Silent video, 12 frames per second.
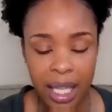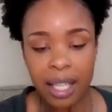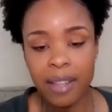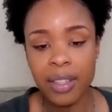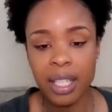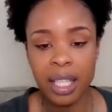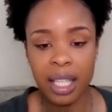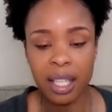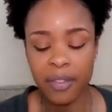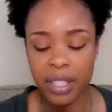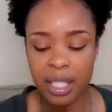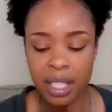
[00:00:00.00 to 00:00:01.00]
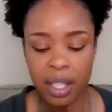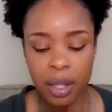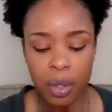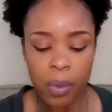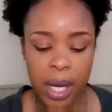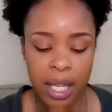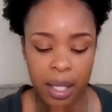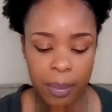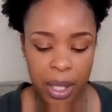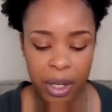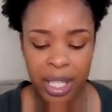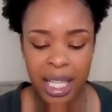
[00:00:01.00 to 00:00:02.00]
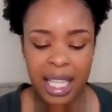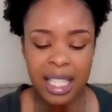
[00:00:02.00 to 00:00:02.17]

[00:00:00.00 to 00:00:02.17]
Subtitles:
even if it's in the waiting period.